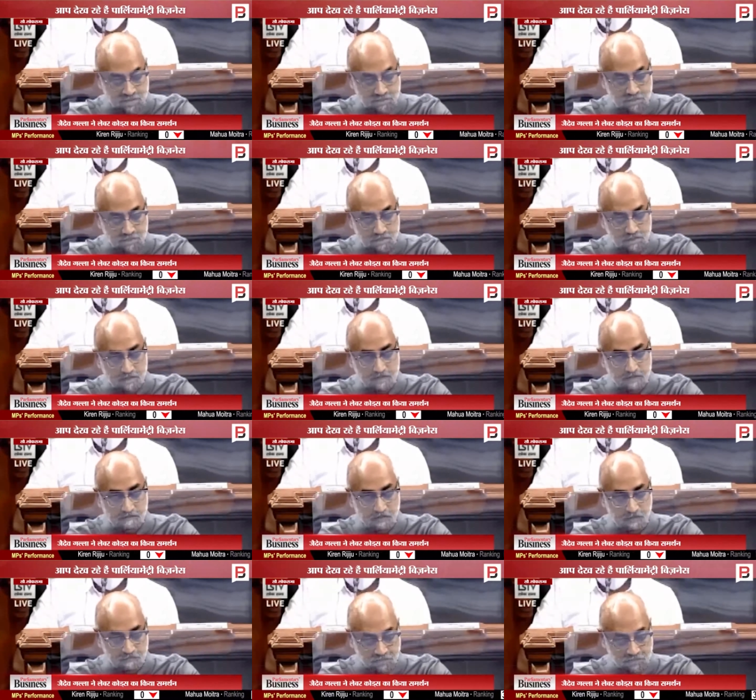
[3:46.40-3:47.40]
tenure
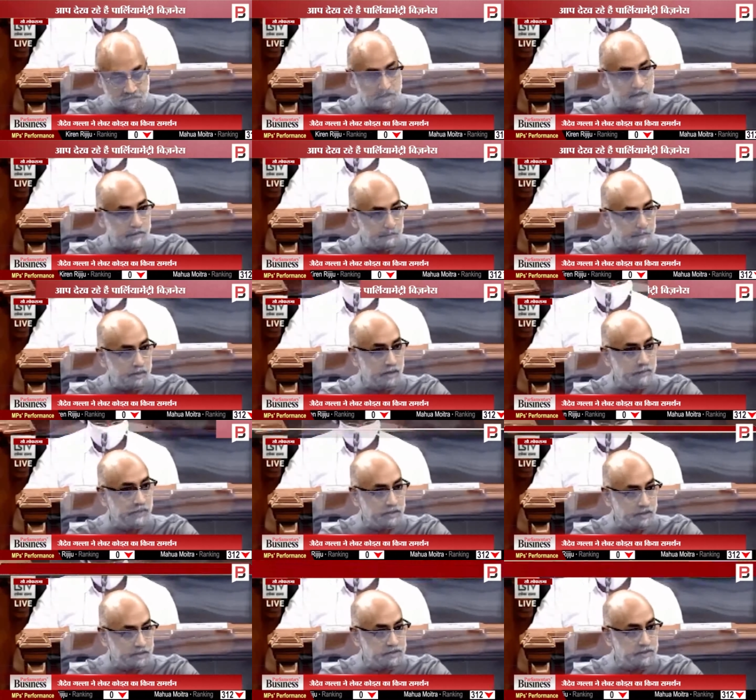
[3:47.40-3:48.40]
for fixed-term
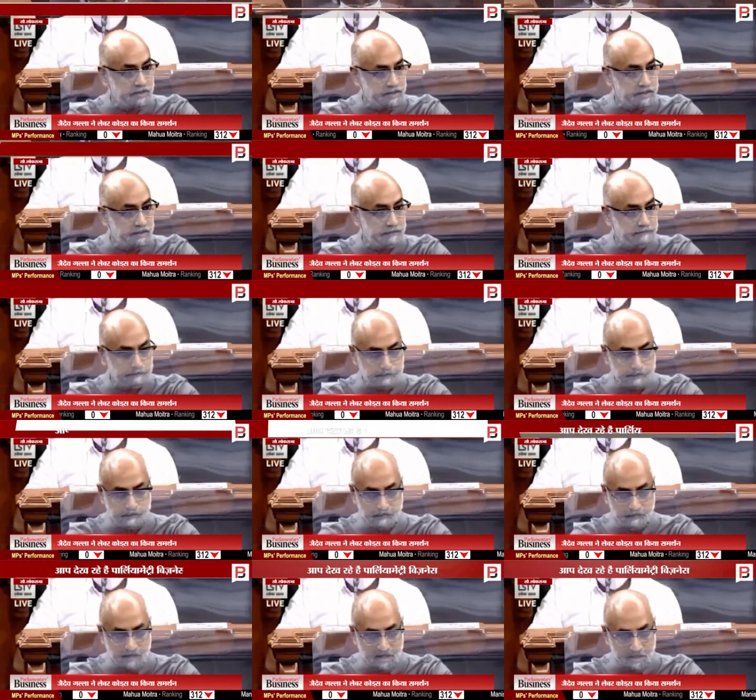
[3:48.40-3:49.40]
employment also, sir.
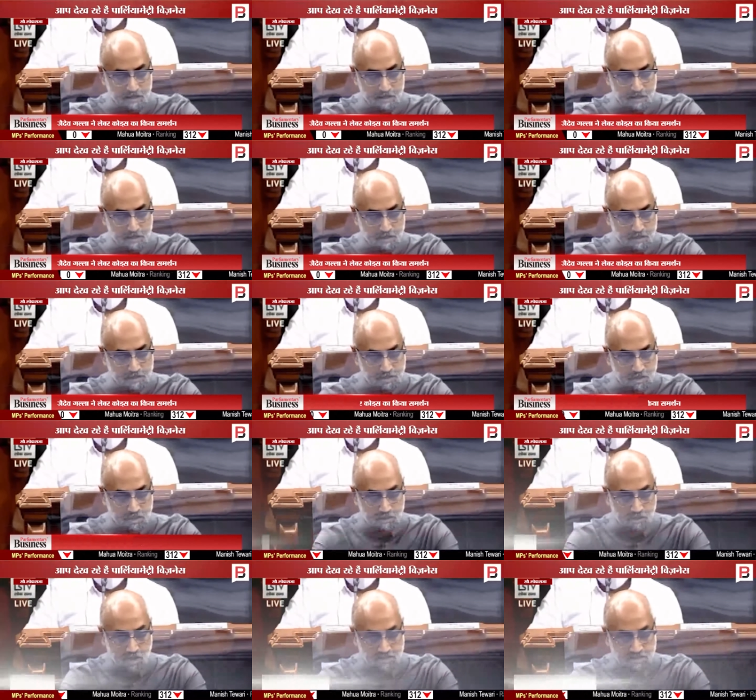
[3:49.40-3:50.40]

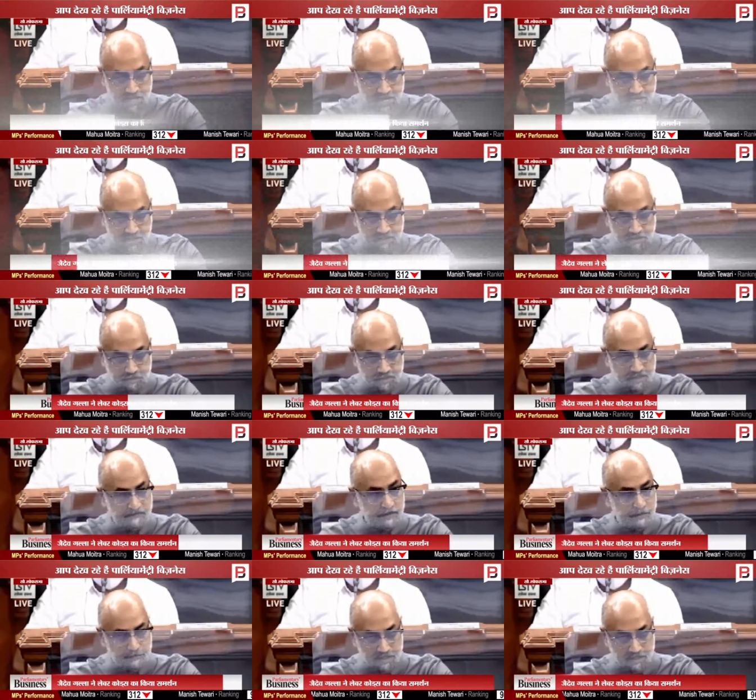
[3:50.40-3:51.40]
Sir, Clause 83
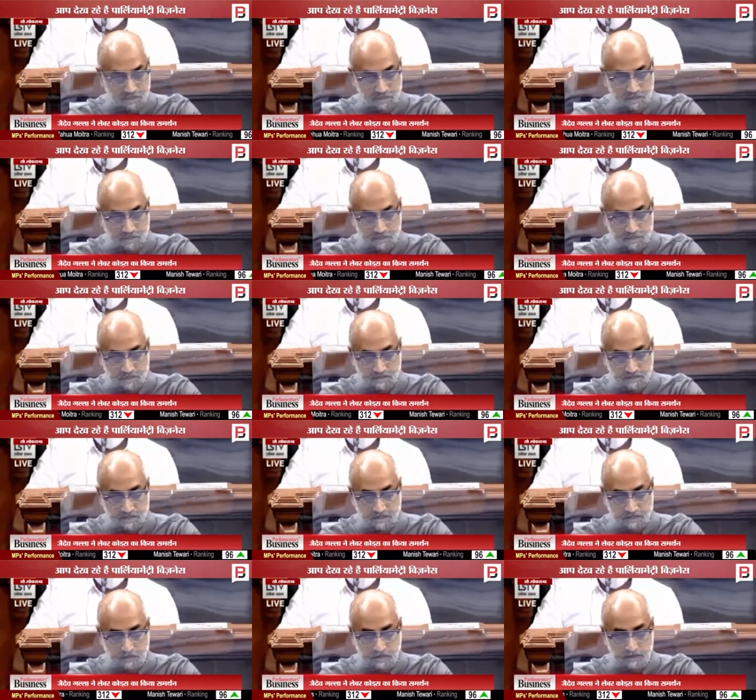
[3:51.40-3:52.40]
of the bill
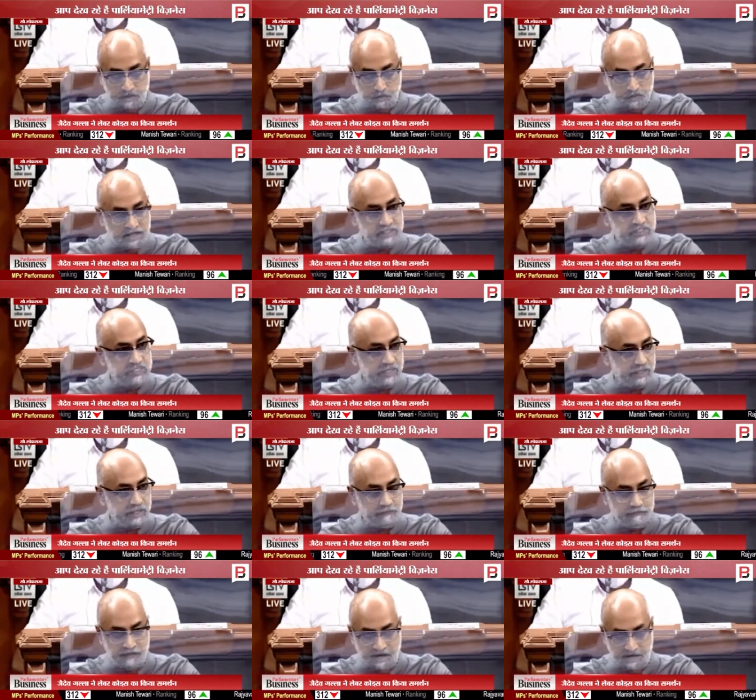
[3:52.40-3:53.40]
deals with the
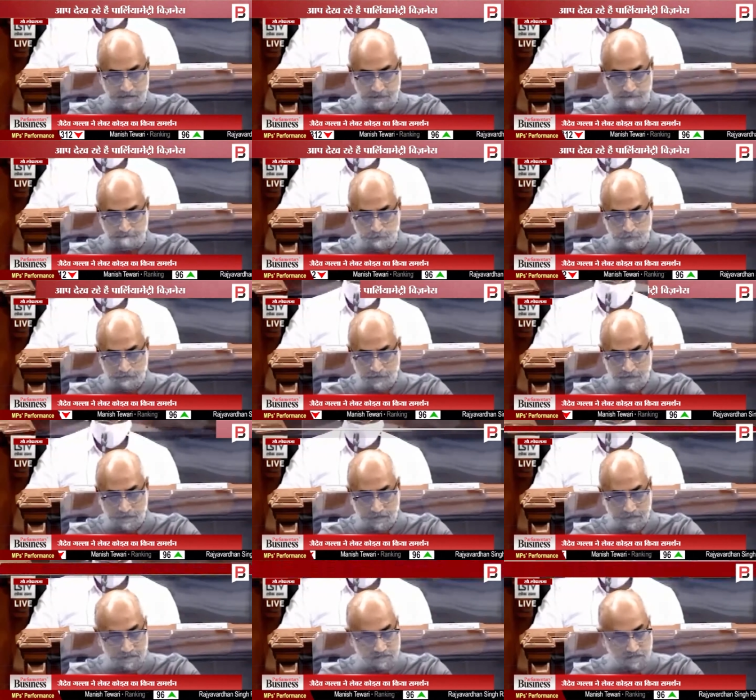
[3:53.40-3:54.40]
Reskilling Fund.
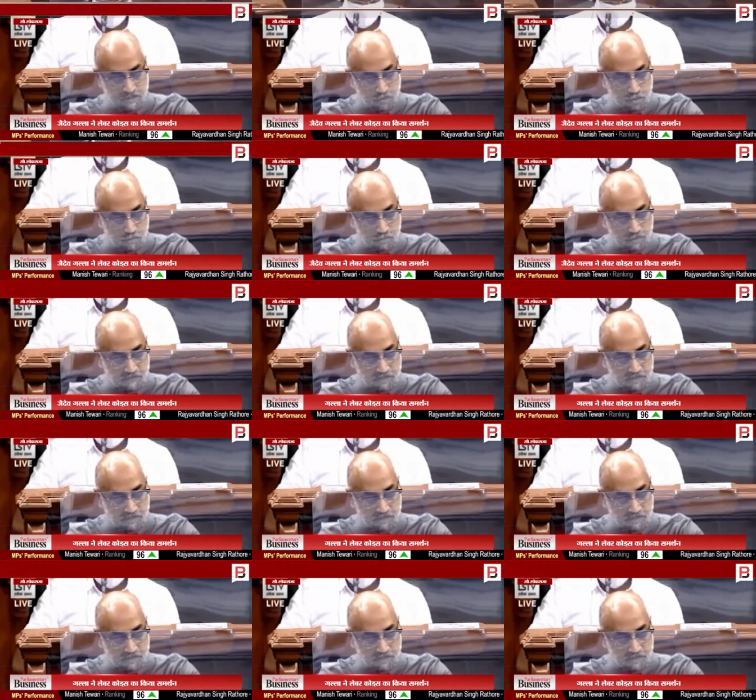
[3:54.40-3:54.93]
It is a new